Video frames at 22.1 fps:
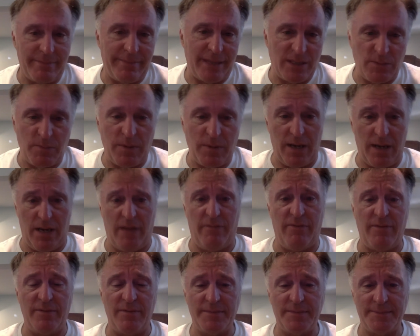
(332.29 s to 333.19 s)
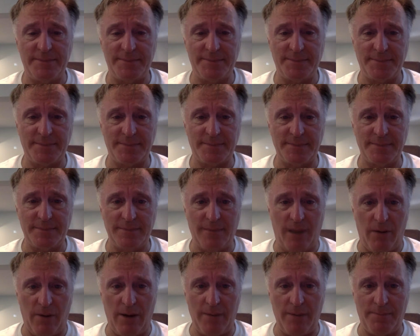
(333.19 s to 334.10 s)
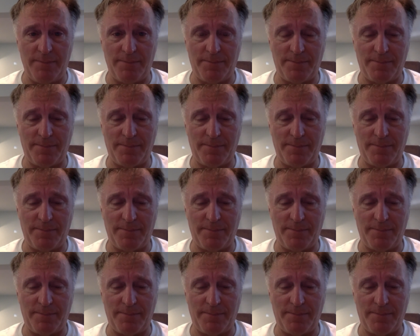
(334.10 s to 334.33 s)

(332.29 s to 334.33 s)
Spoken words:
That's PNF. All right?